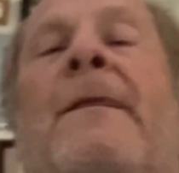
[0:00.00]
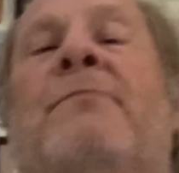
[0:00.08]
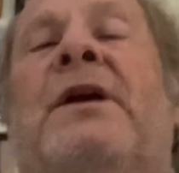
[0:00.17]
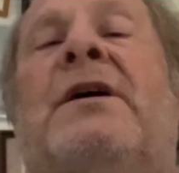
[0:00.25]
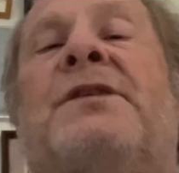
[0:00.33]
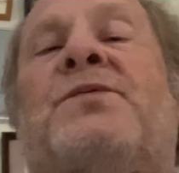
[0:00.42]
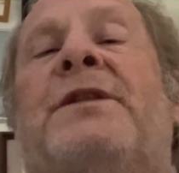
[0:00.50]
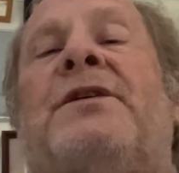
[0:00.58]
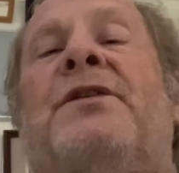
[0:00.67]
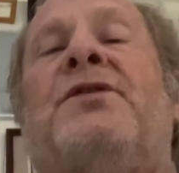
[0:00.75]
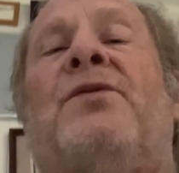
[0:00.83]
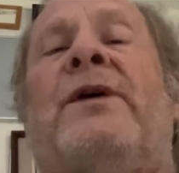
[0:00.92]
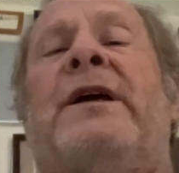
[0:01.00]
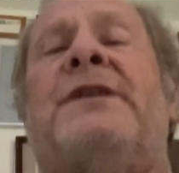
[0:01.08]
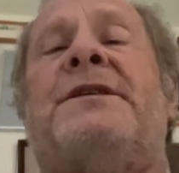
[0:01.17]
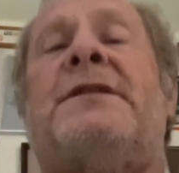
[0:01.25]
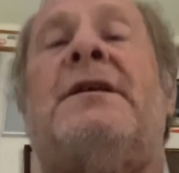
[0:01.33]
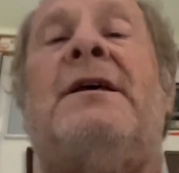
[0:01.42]
because what they're doing
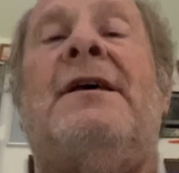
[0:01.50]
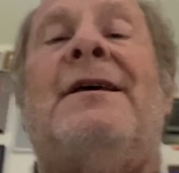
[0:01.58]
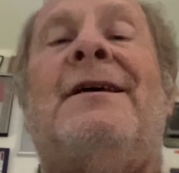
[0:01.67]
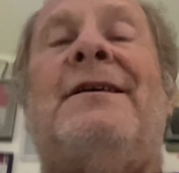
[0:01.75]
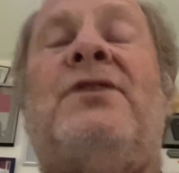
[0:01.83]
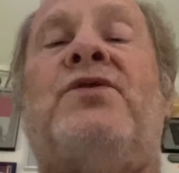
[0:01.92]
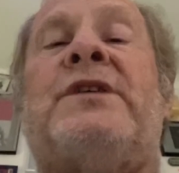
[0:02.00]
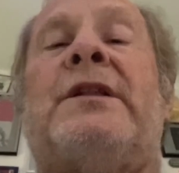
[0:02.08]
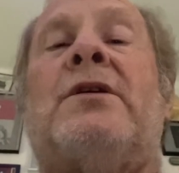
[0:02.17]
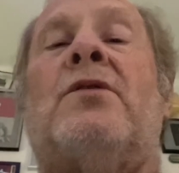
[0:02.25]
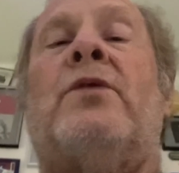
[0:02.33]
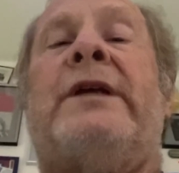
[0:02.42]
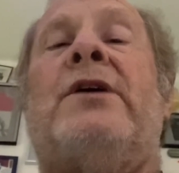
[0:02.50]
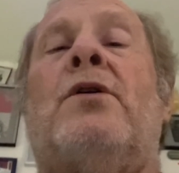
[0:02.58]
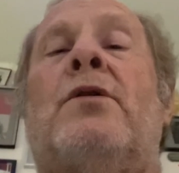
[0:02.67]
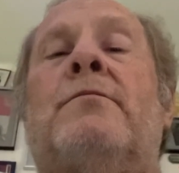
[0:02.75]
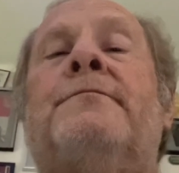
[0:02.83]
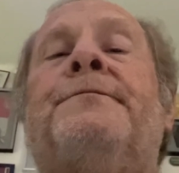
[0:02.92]
is using their own
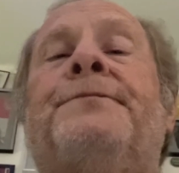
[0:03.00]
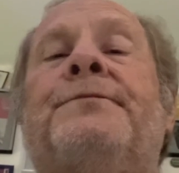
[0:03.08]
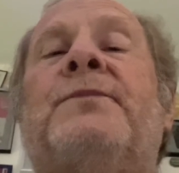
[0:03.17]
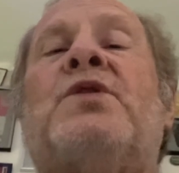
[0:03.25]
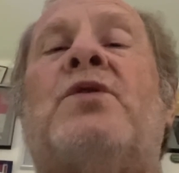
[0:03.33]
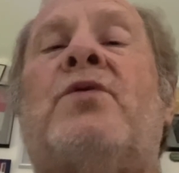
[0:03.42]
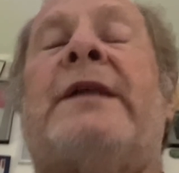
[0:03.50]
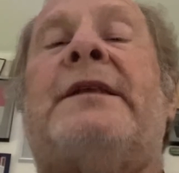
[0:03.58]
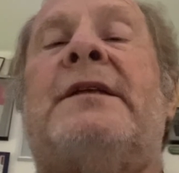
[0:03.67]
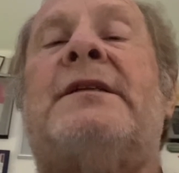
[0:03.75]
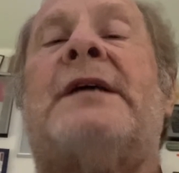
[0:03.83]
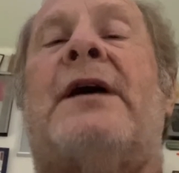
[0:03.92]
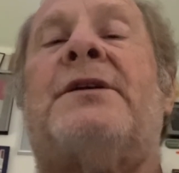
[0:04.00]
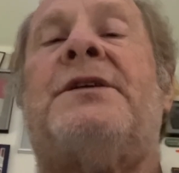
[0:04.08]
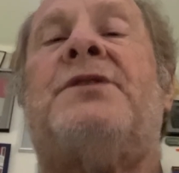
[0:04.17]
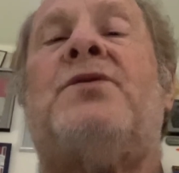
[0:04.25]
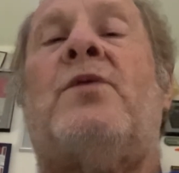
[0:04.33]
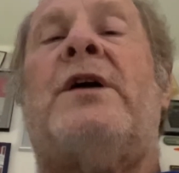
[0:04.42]
ego to create the entire
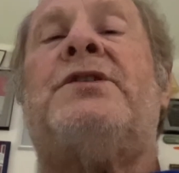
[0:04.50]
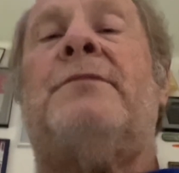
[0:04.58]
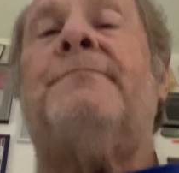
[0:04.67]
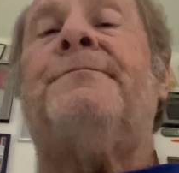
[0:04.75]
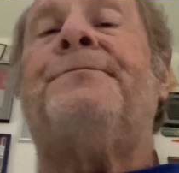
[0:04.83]
situation.